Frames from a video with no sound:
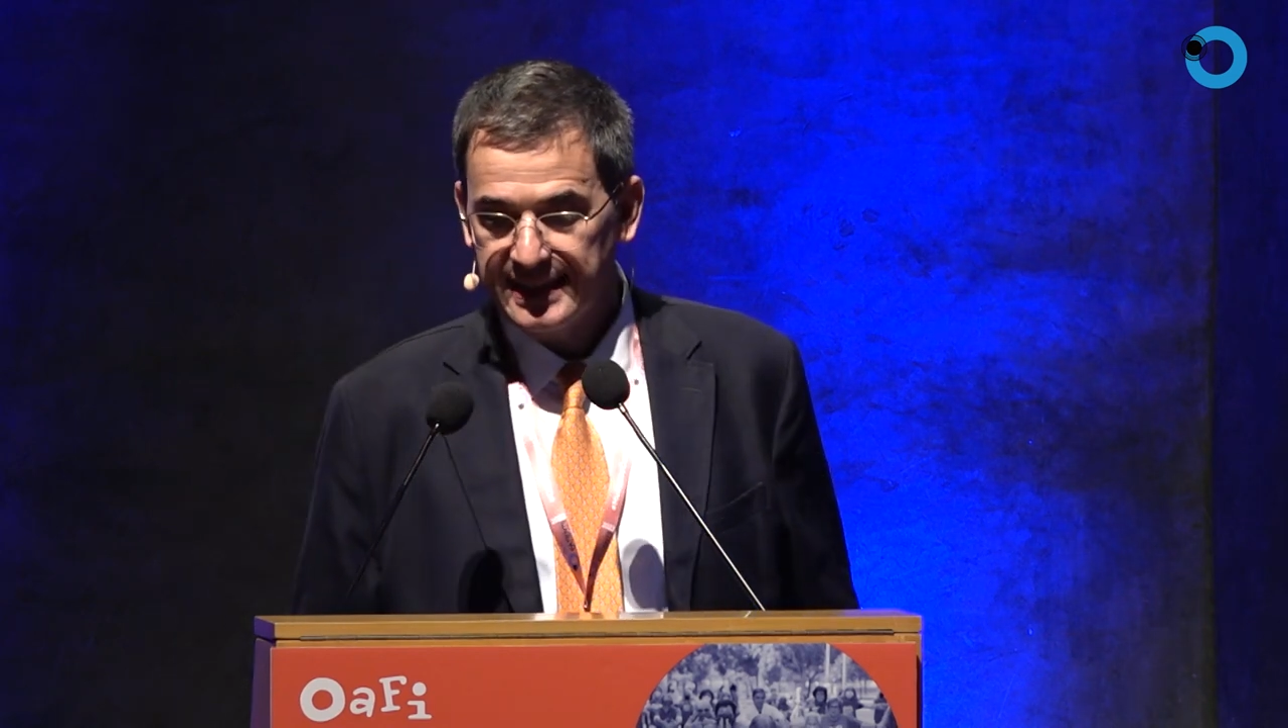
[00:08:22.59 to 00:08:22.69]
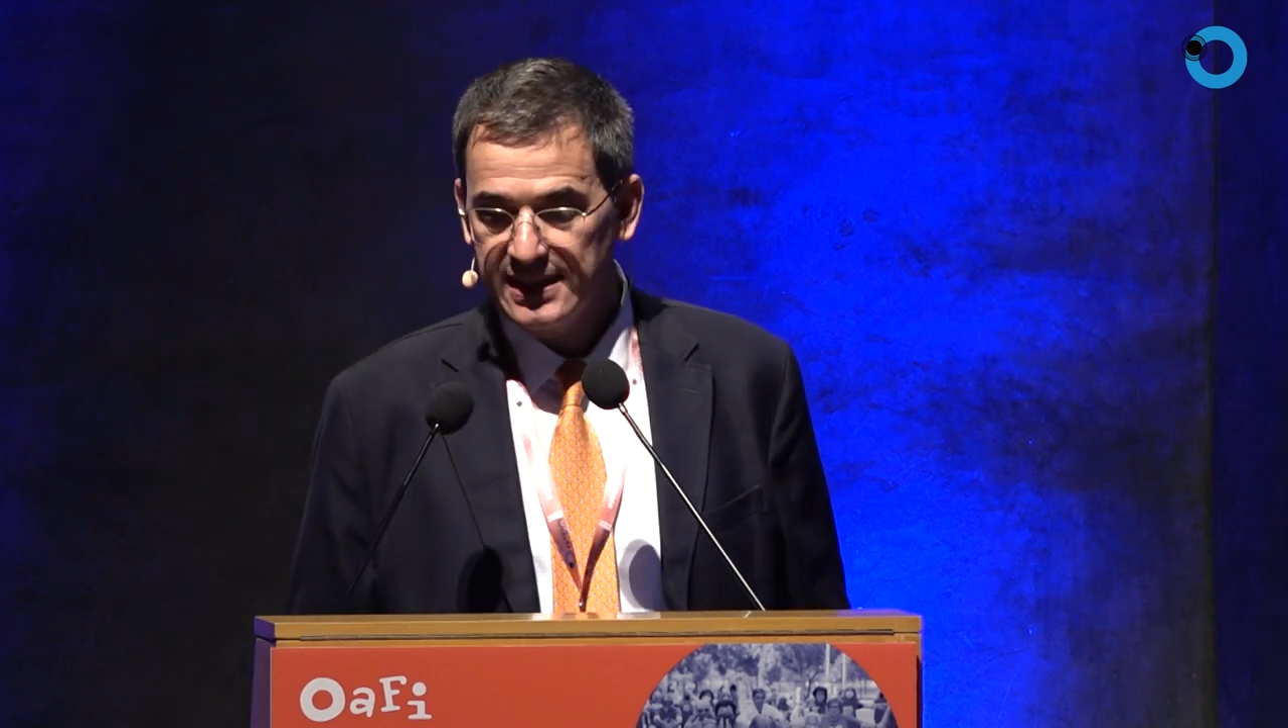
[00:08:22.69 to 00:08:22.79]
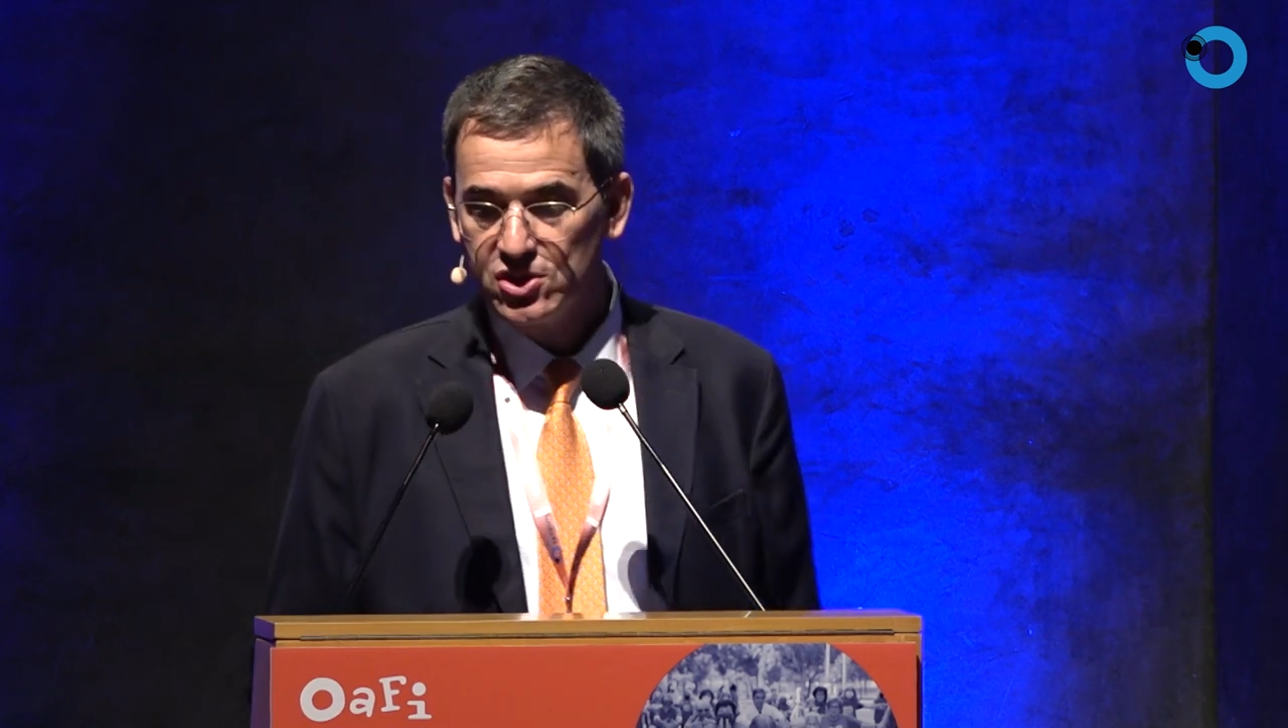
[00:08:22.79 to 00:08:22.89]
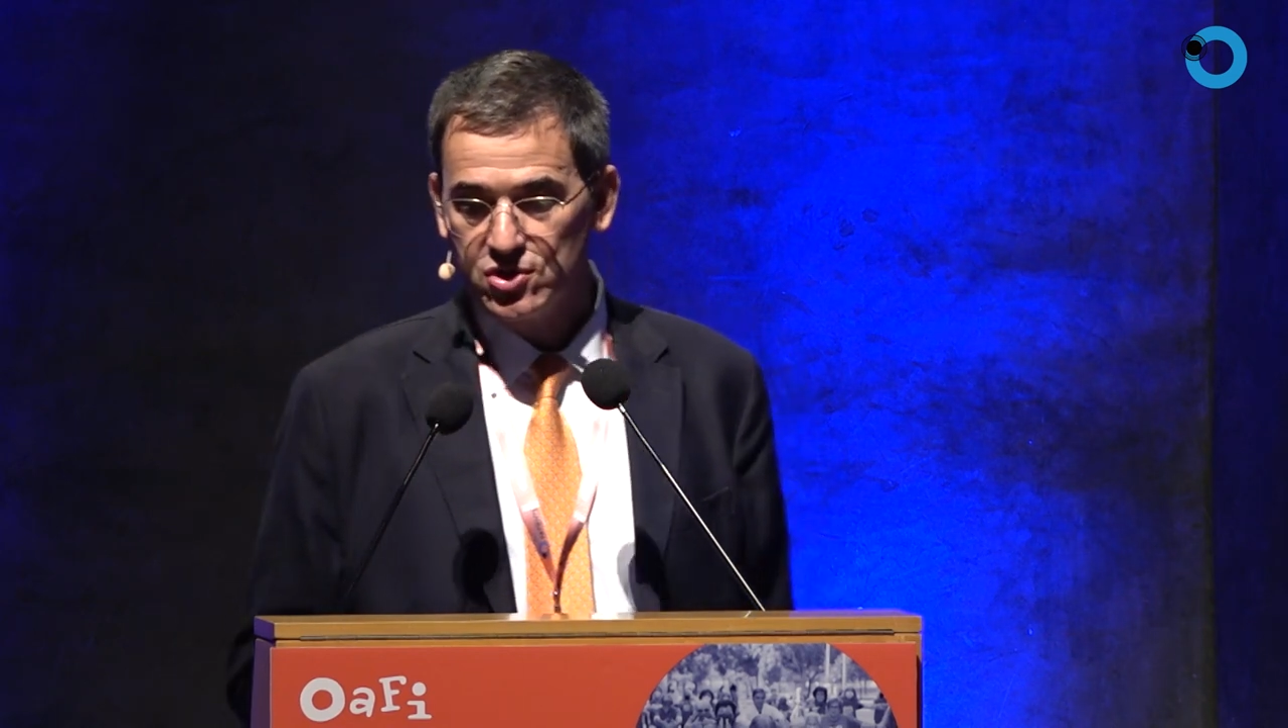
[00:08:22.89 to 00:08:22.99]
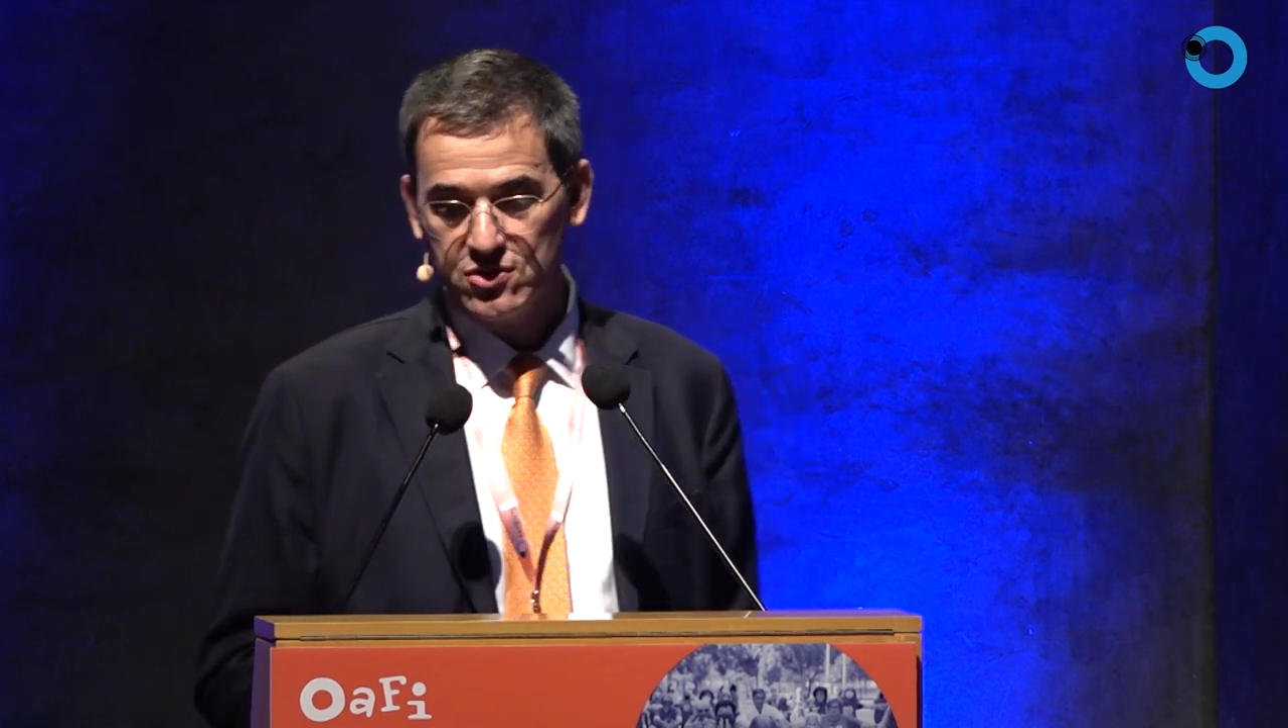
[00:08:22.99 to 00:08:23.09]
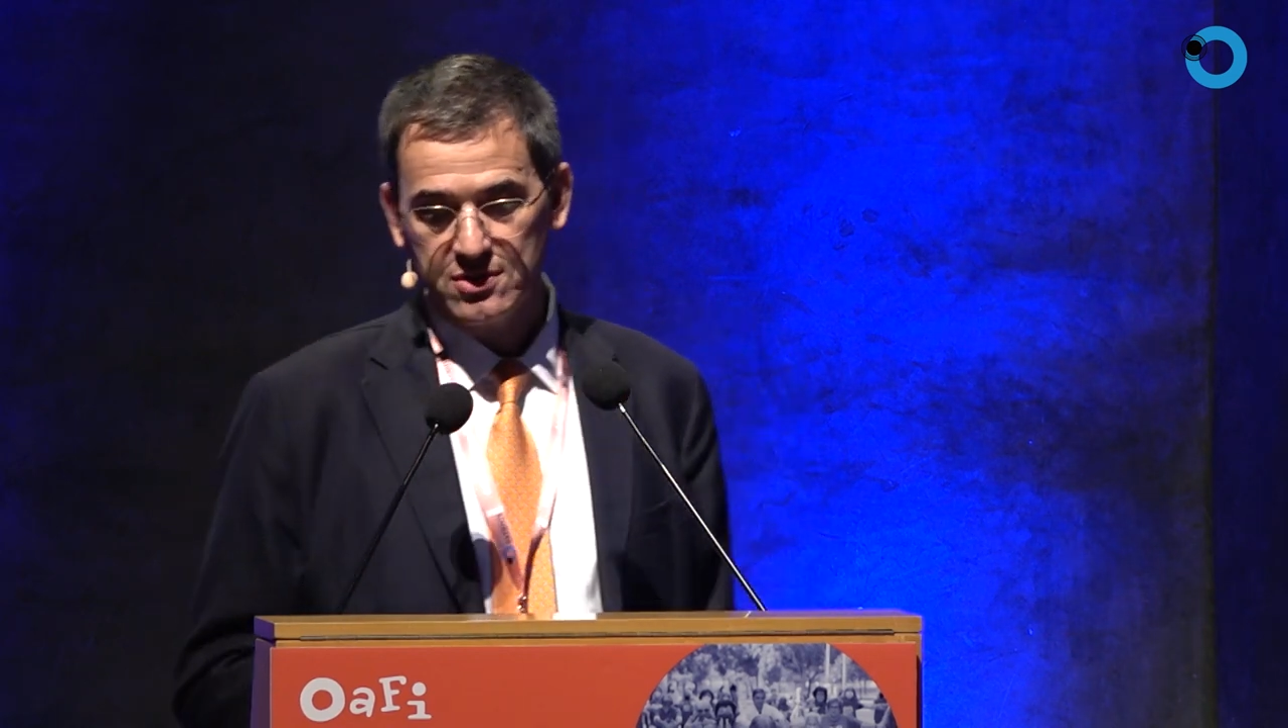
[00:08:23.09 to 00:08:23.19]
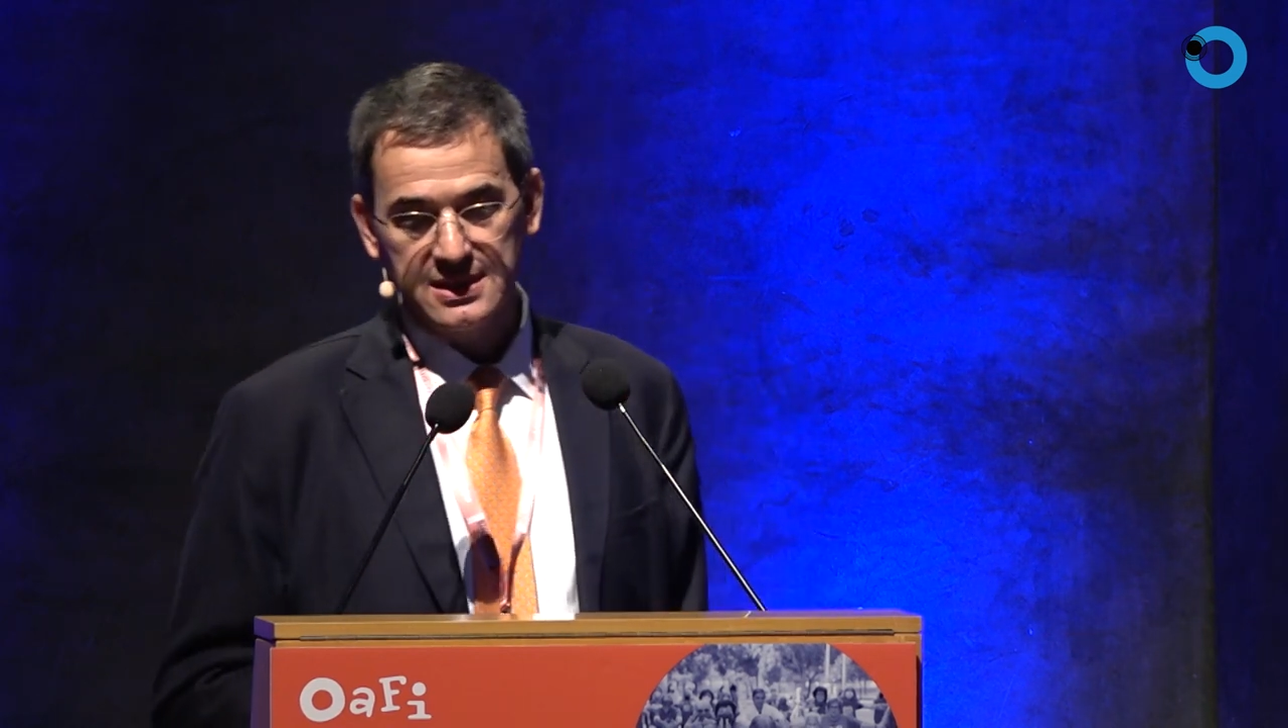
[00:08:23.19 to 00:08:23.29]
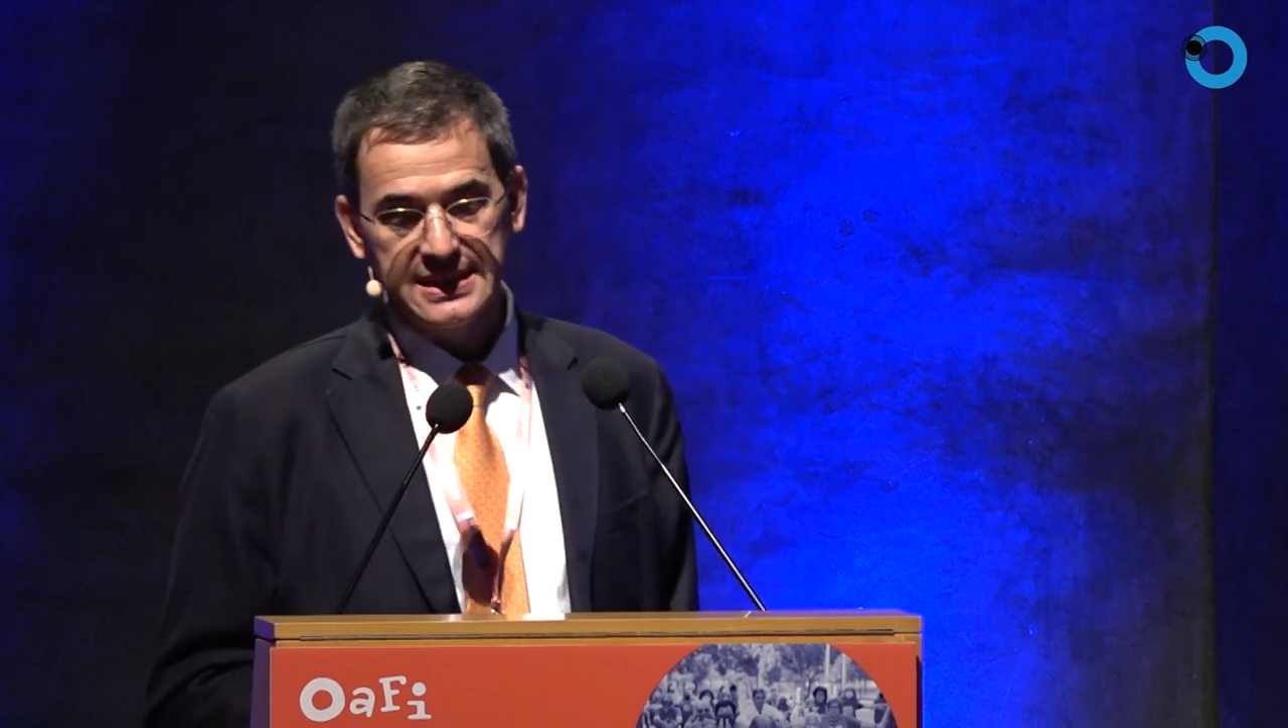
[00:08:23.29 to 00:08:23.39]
share